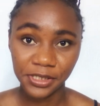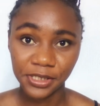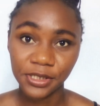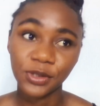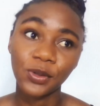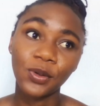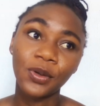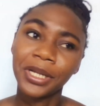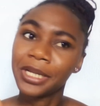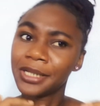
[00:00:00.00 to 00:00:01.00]

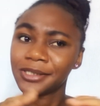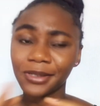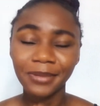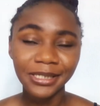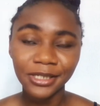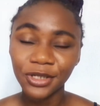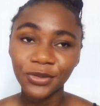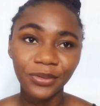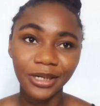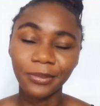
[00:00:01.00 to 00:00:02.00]
So some might tell
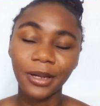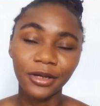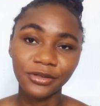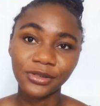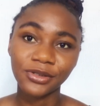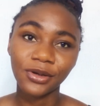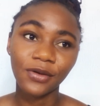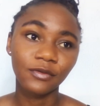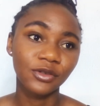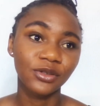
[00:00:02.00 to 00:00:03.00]
you write about
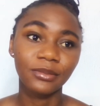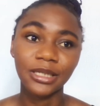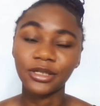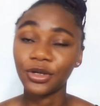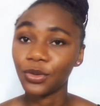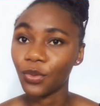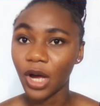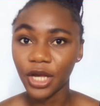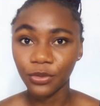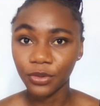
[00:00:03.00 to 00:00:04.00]
yourself, or some might tell you
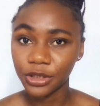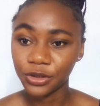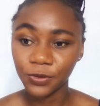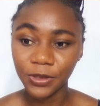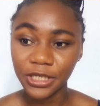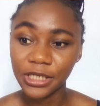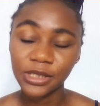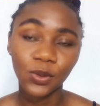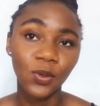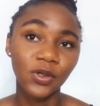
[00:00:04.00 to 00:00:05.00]
why you want to do
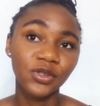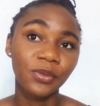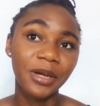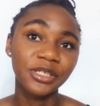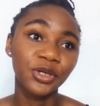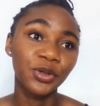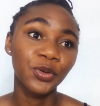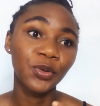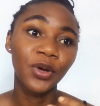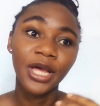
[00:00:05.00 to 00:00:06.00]
this, or some might tell
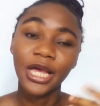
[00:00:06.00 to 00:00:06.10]
you